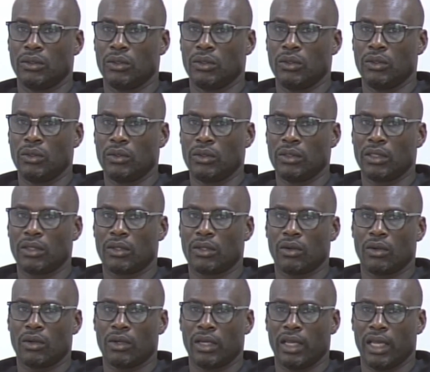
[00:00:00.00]
you
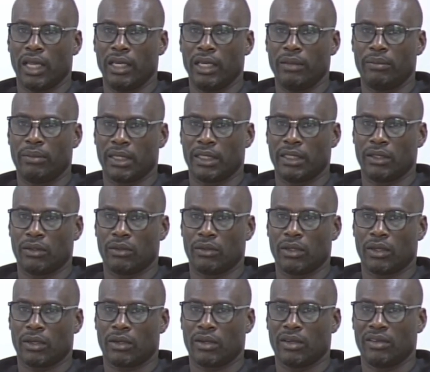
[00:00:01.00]
recall any
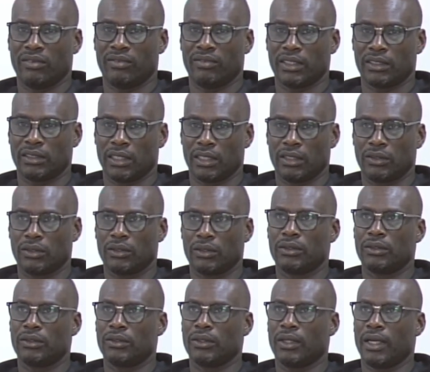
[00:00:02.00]
particular
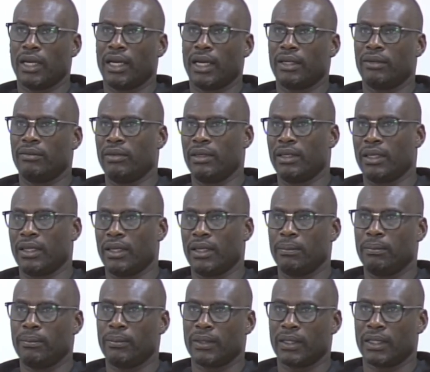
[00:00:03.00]
conversations you had with
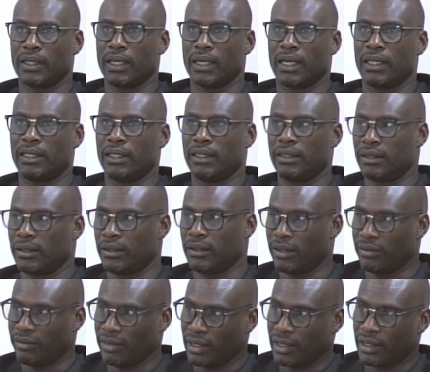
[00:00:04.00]
him regarding the
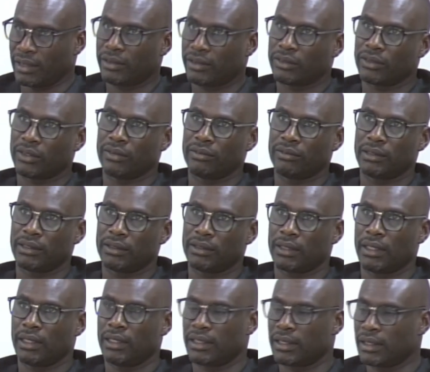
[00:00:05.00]
governance of this
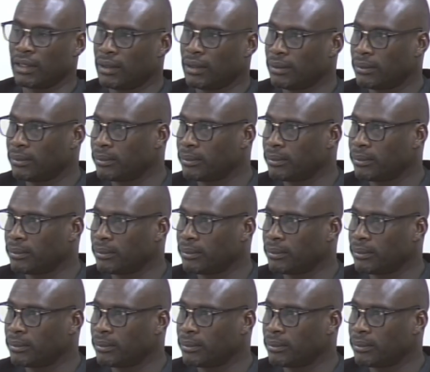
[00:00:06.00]
country?